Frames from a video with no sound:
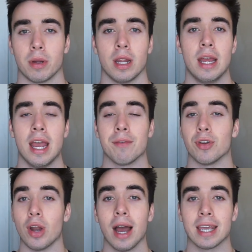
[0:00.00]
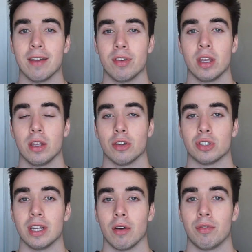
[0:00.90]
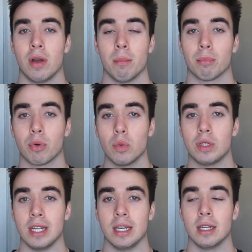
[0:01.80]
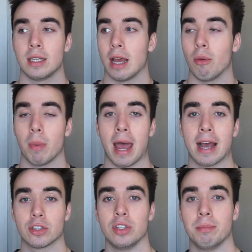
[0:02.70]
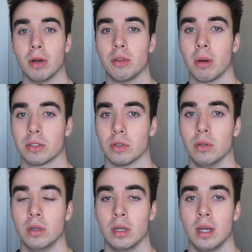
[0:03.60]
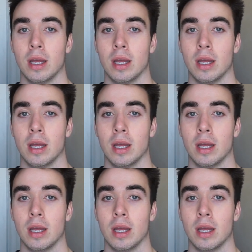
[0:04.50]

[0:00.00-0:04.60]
but if you're not giving yourself protein to help actually build the muscle,